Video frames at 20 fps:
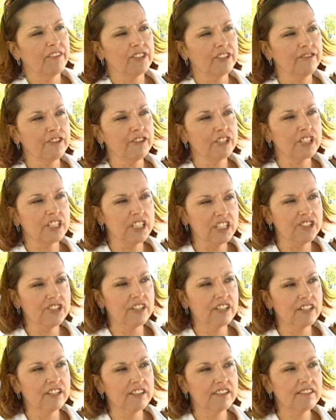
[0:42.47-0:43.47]
Bernard is
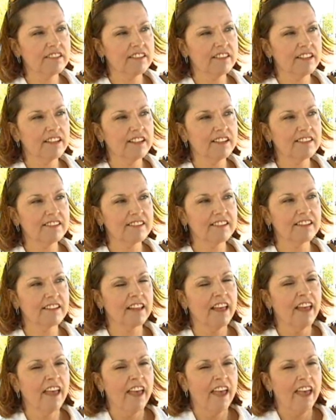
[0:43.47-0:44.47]
making
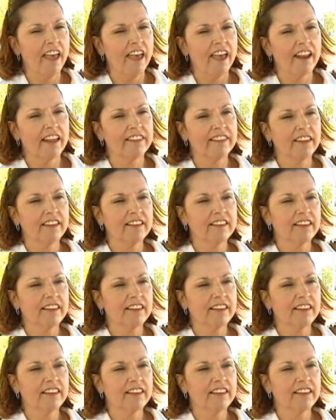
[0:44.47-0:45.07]
$91,000 a